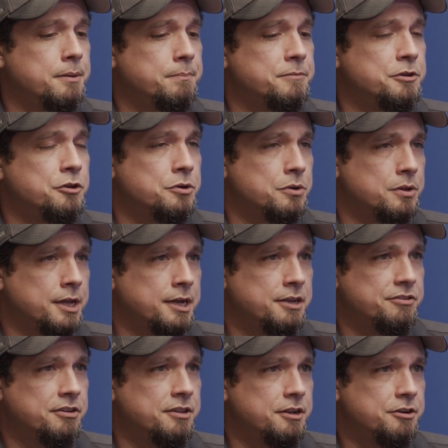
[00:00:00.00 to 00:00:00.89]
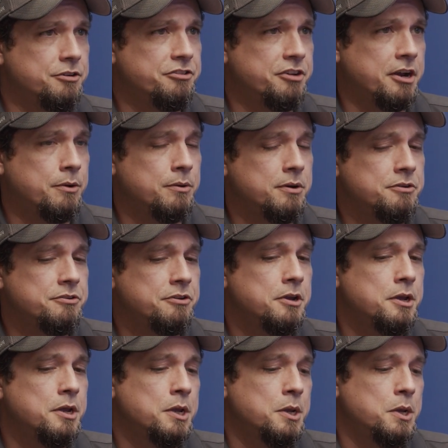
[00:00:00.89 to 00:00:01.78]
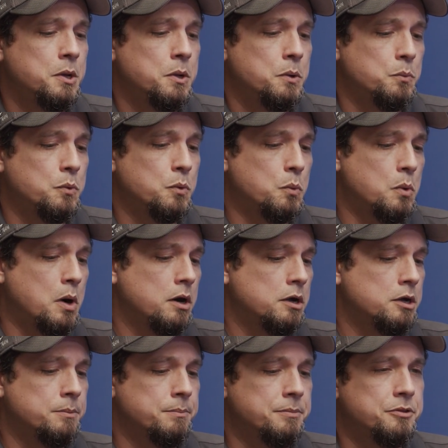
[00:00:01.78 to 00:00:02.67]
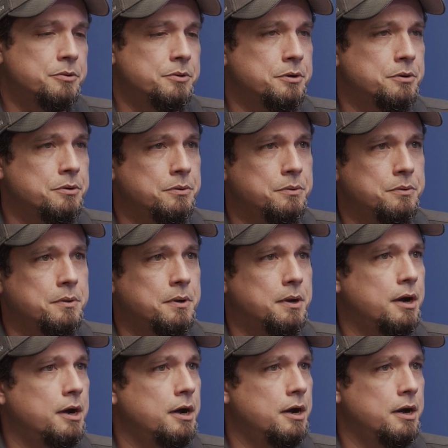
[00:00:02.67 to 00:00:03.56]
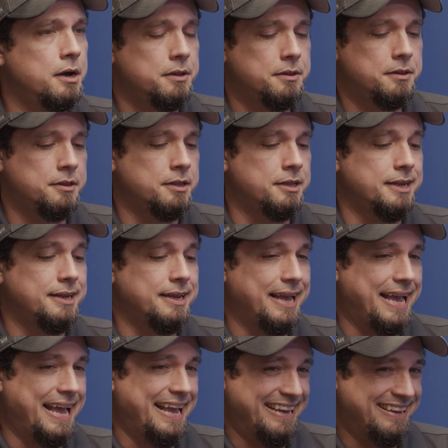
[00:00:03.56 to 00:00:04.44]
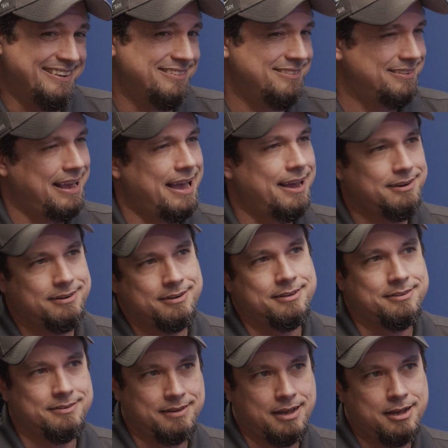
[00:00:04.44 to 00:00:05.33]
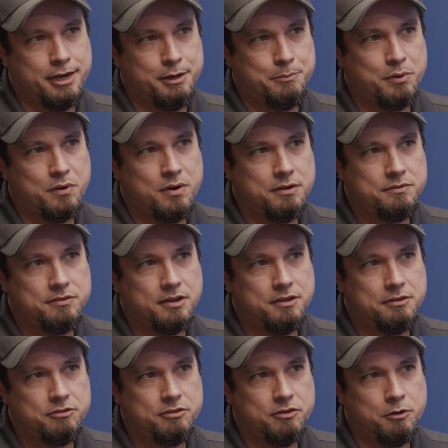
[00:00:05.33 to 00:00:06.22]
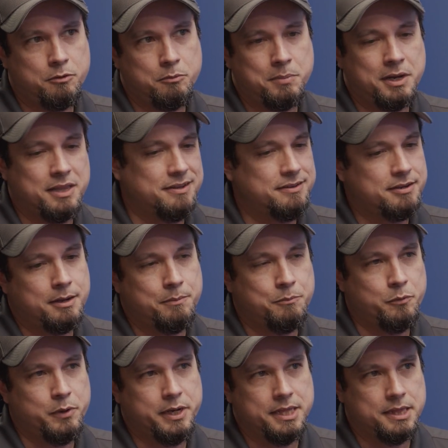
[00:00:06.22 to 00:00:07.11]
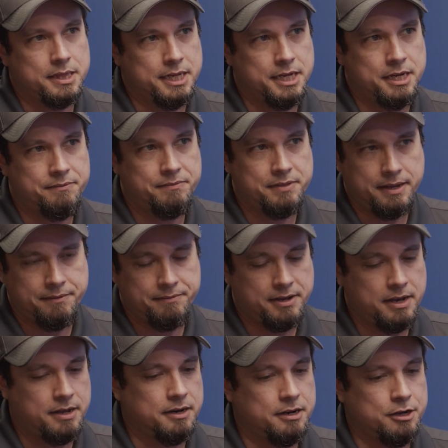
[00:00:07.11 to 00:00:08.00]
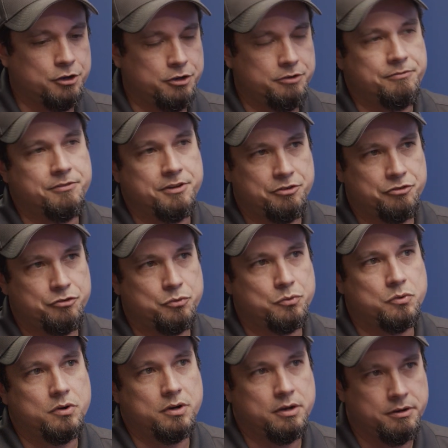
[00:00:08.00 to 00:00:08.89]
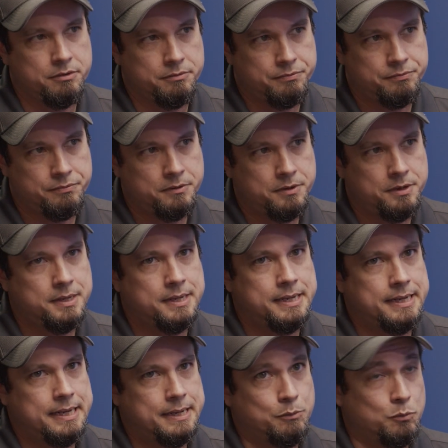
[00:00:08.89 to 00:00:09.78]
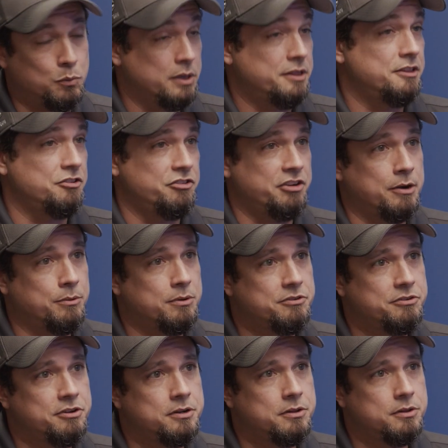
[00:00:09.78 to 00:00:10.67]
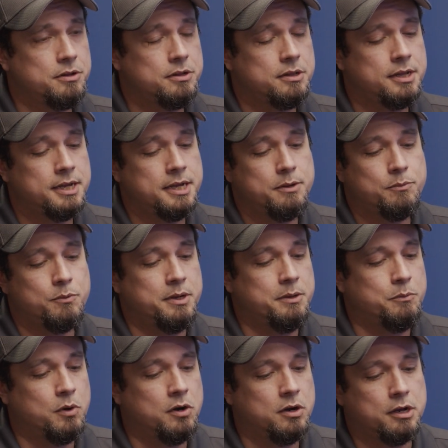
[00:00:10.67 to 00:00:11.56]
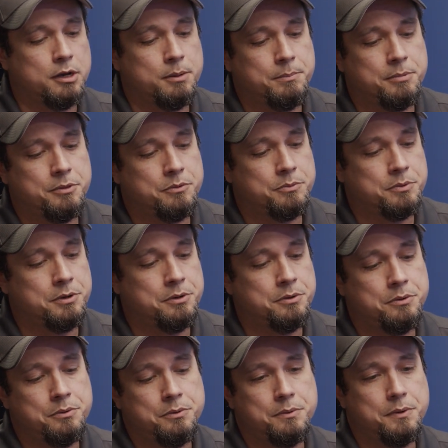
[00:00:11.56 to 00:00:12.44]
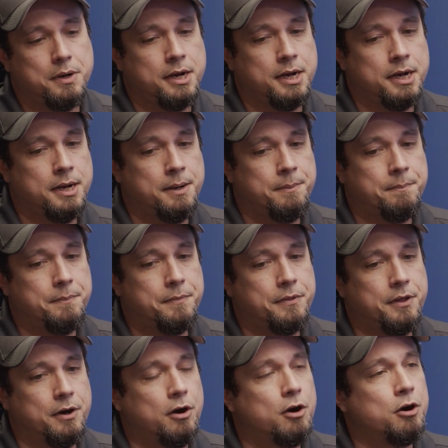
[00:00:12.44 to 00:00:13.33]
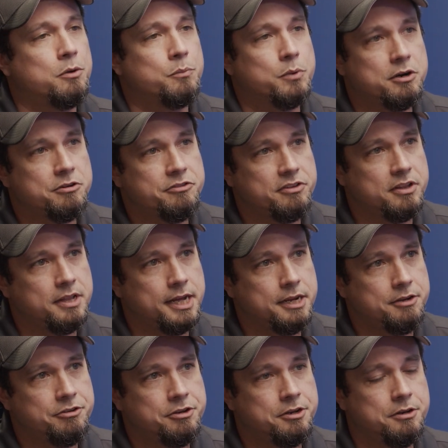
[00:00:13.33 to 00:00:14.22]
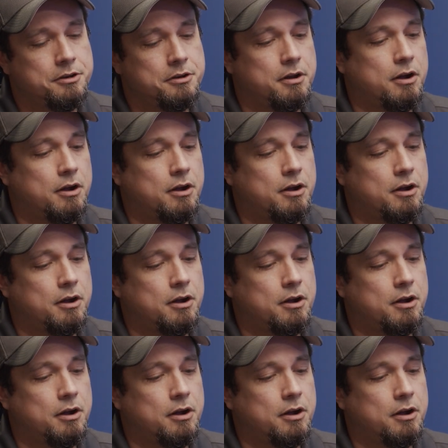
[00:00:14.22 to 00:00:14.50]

utilize in their showers. We'll walk them through the exact design process. So by the time we leave, they've got a good visual of what the shower is going to look like. We walk them through the hardware selection,